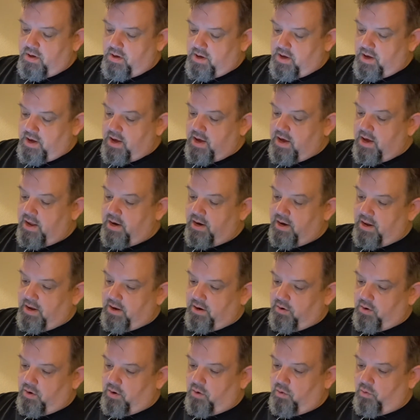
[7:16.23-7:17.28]
and
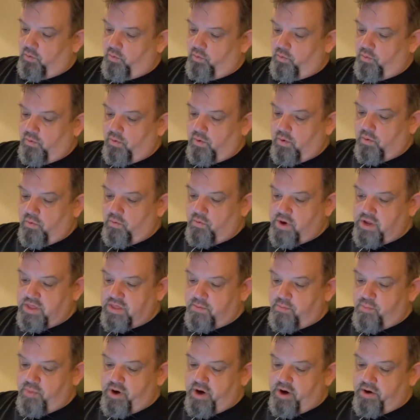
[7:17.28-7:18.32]
read
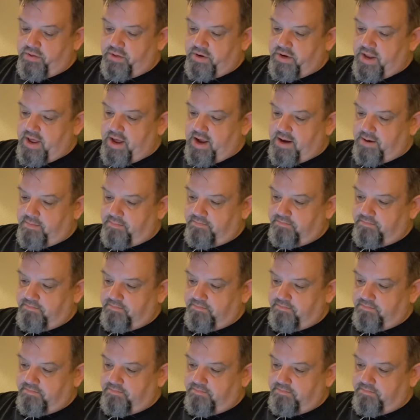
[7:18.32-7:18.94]
the prayer of the day.